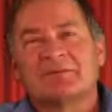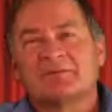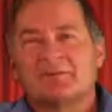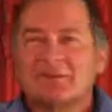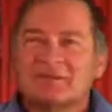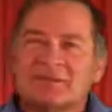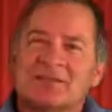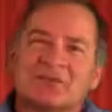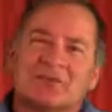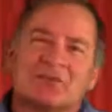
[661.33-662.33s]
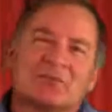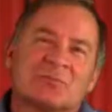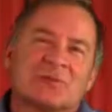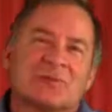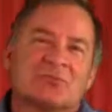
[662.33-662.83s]
that makes it into a
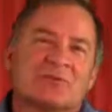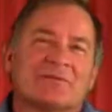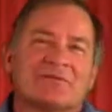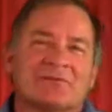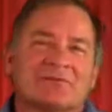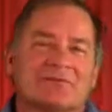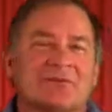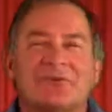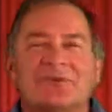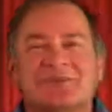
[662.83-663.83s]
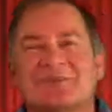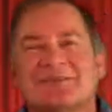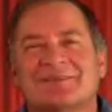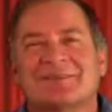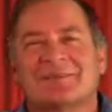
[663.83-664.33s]
USB thumb drive, so it's very easy
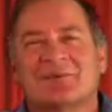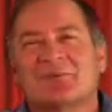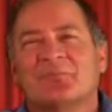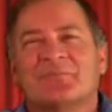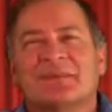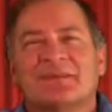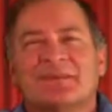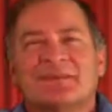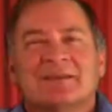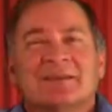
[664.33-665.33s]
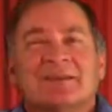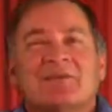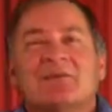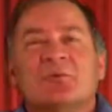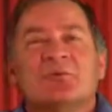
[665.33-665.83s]
to take home.
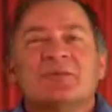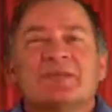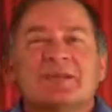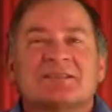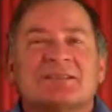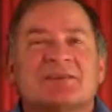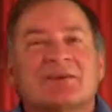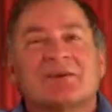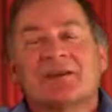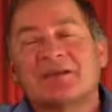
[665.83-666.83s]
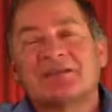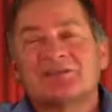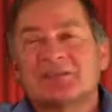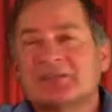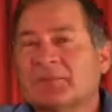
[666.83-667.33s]
If you don't bring an SD card, I
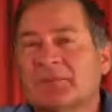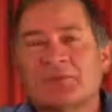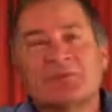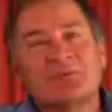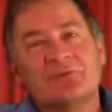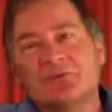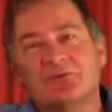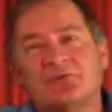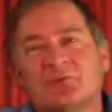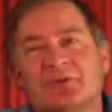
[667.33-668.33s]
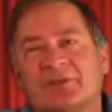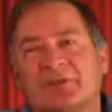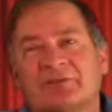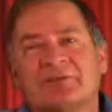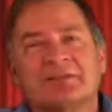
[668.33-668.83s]
can just upload it to your YouTube
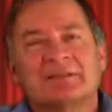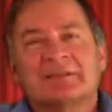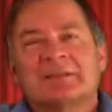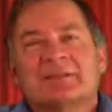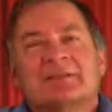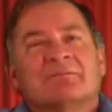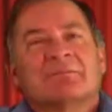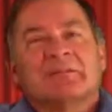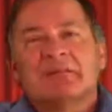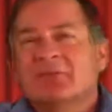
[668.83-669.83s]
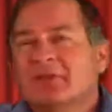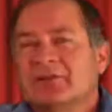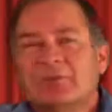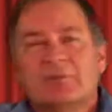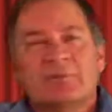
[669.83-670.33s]
account,
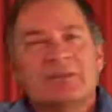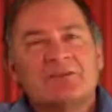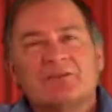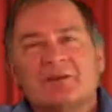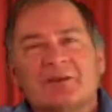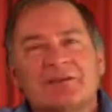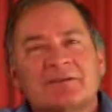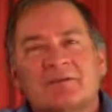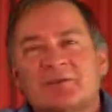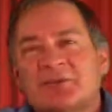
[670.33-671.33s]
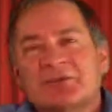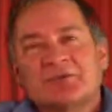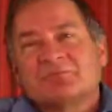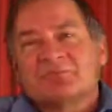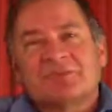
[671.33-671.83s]
email me your login
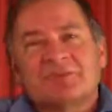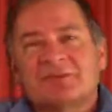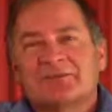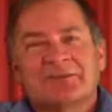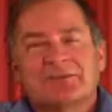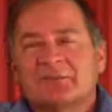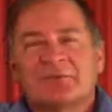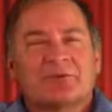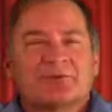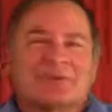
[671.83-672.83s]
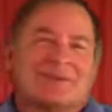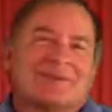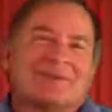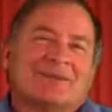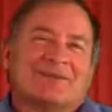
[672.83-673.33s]
information, and I'll just upload it that
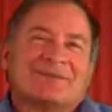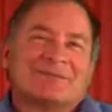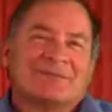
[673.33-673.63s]
night.